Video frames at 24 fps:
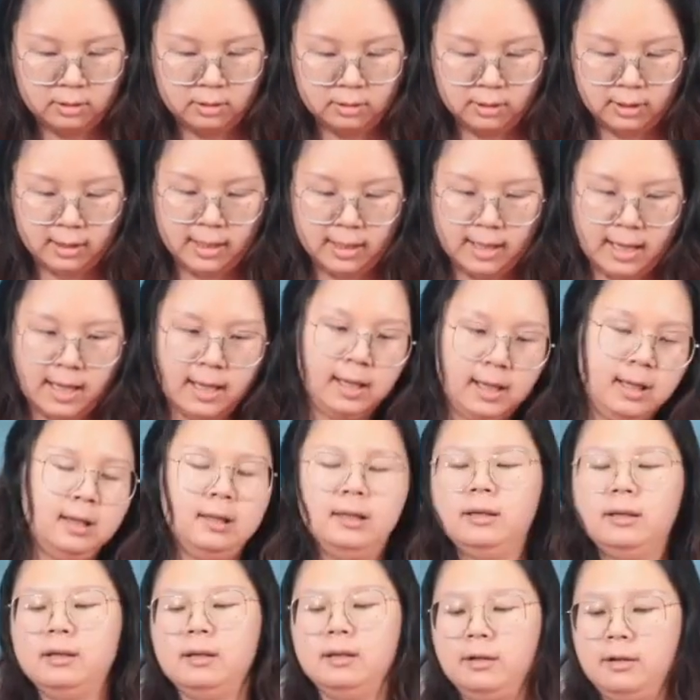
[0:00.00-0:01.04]
Okay,
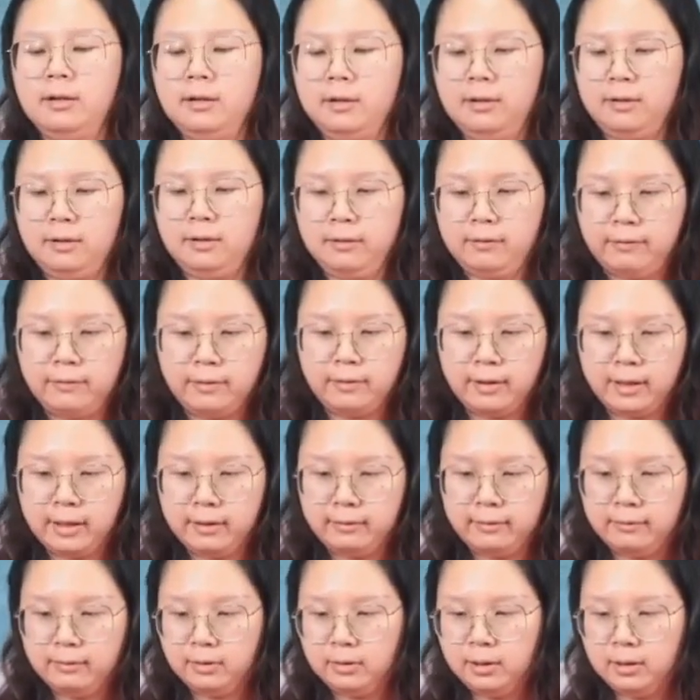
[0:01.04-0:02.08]

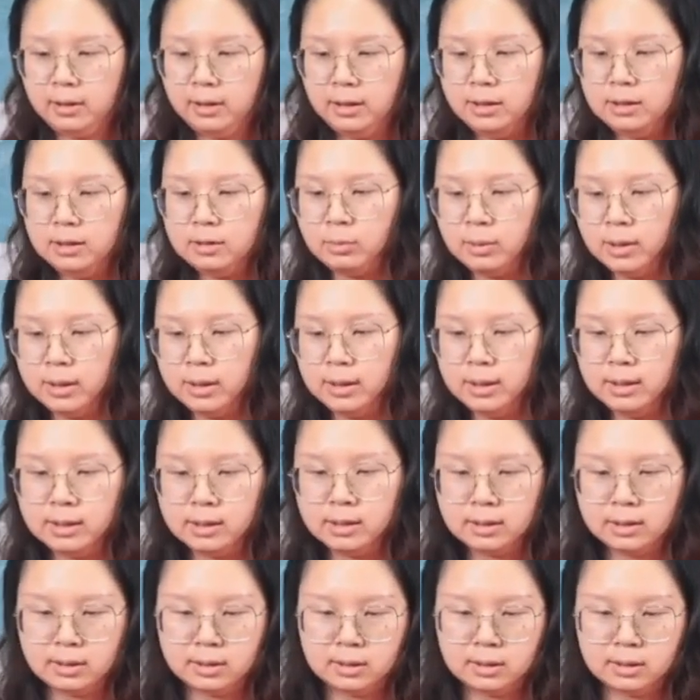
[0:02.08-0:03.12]
five. This one
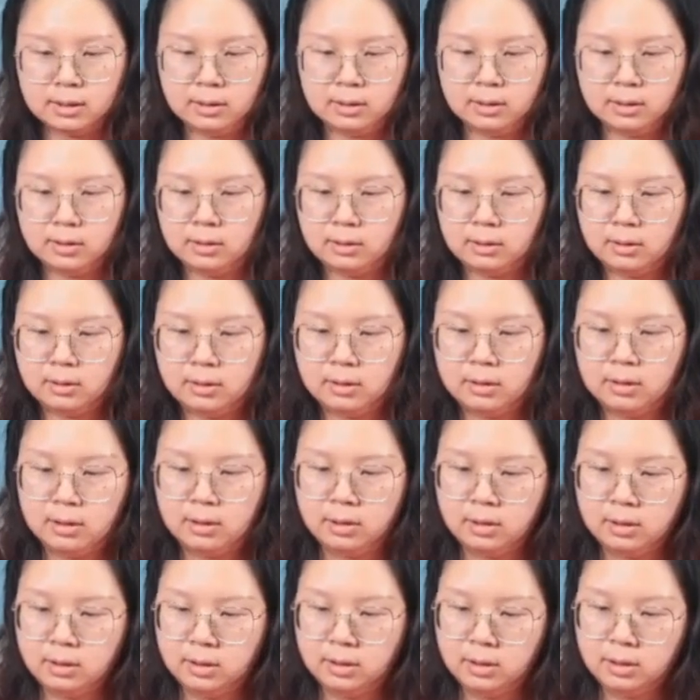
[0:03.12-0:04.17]
is uh,
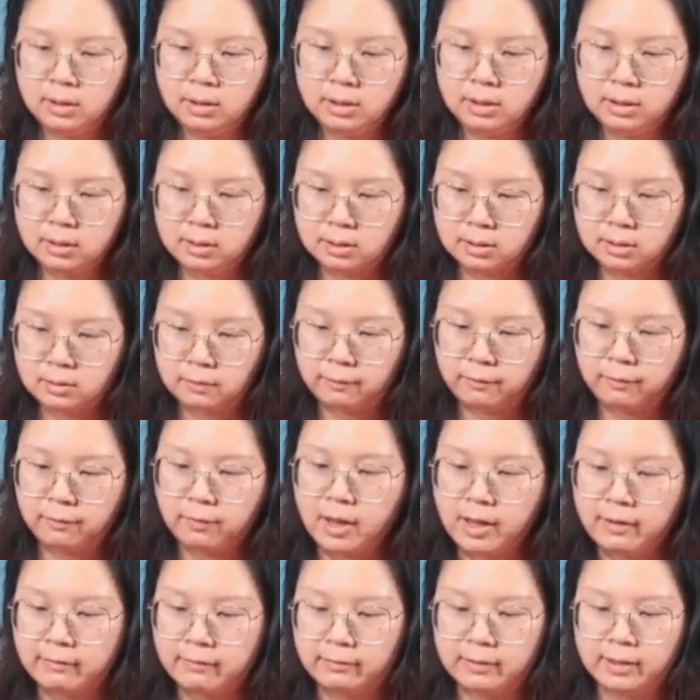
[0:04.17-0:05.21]
is
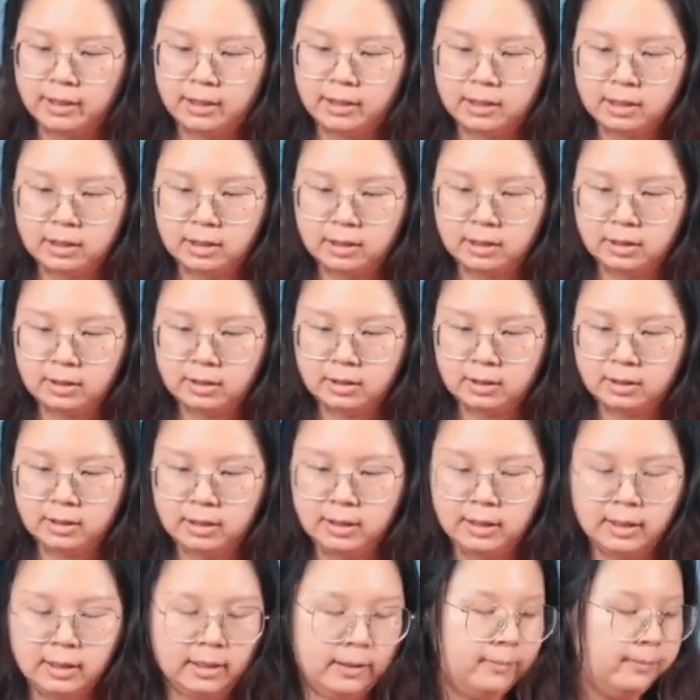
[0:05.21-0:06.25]
five liter.
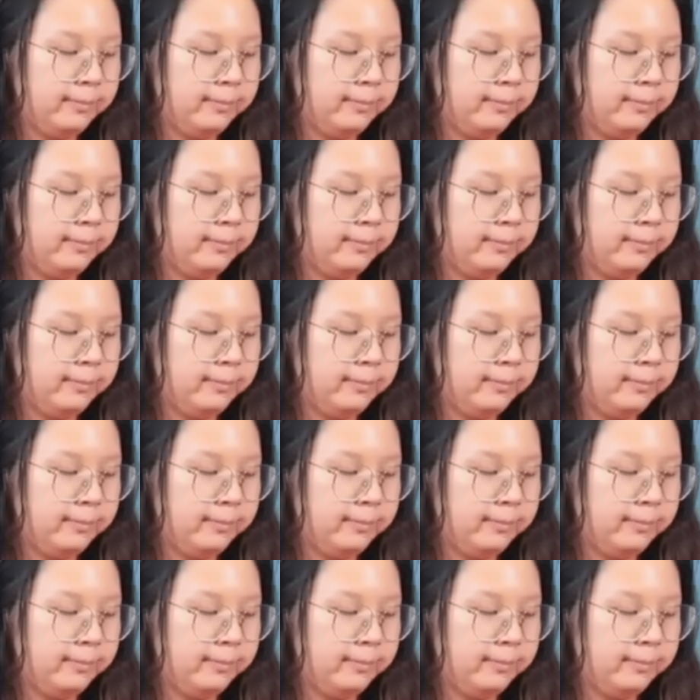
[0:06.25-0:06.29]
Yeah.